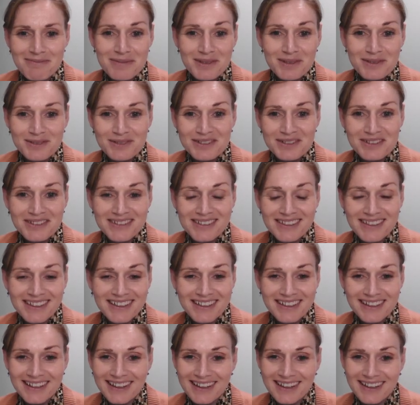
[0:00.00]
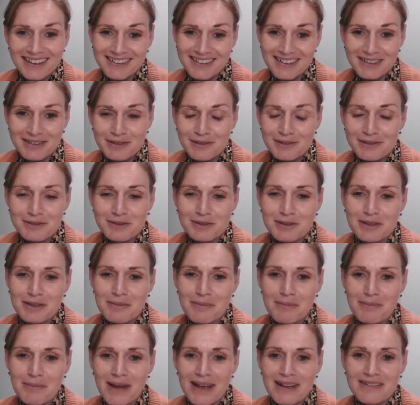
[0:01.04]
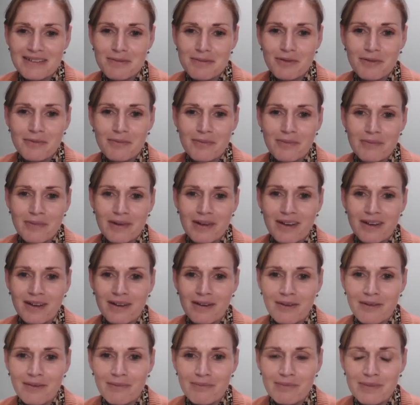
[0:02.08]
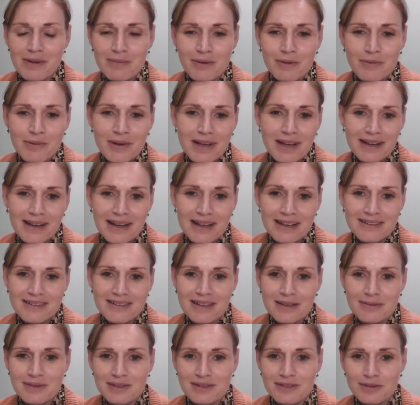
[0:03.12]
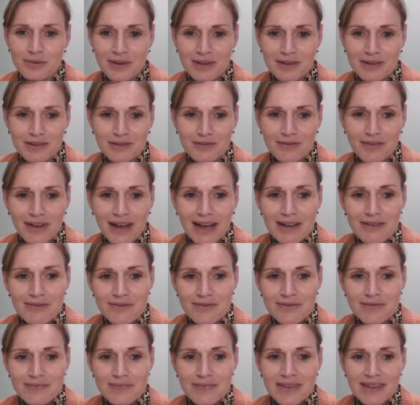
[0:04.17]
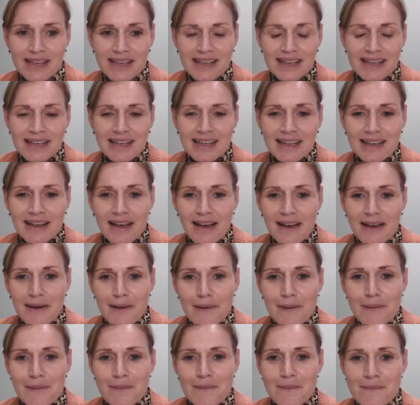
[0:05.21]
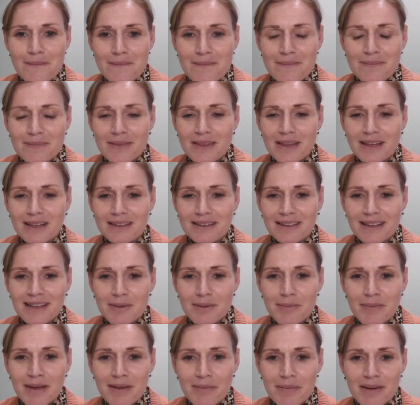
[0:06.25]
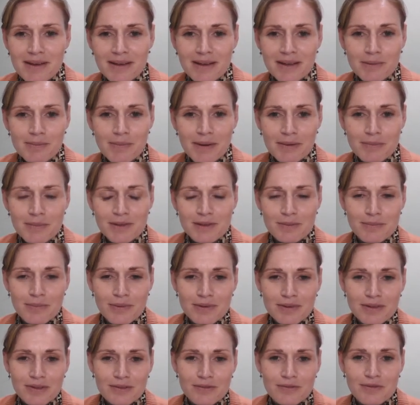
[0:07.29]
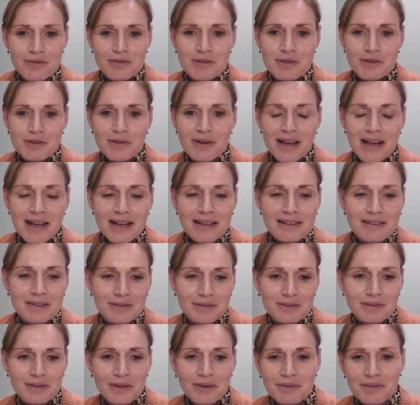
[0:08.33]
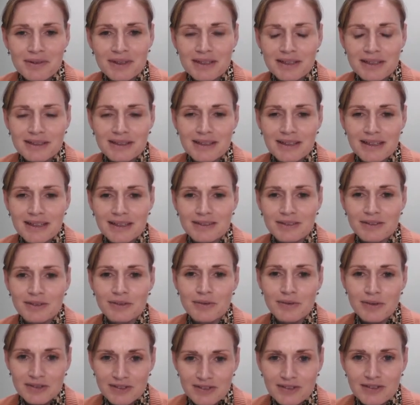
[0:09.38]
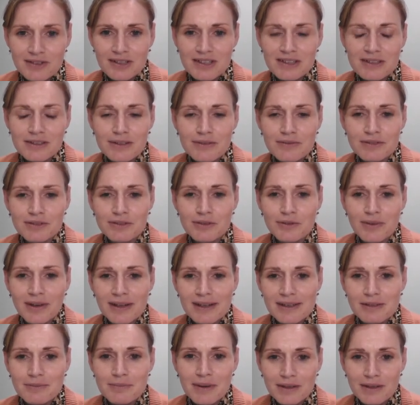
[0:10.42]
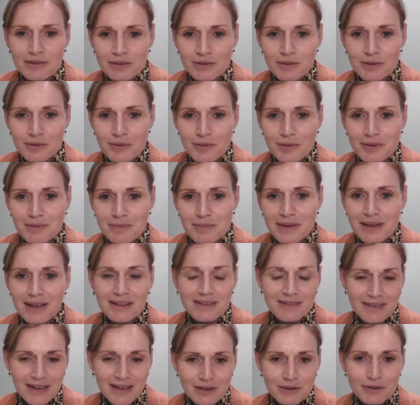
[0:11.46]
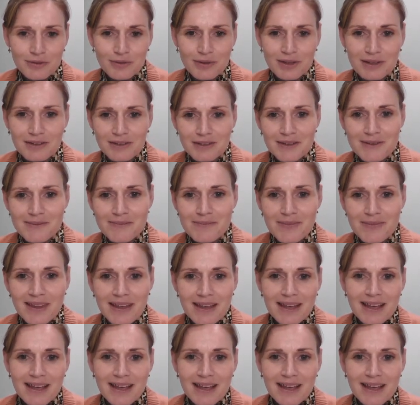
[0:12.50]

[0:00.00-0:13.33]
because, as I told you, the maximum people we can accept is 25. Then maybe it might be important for you guys to know that you register individually, but you will be assigned to a team,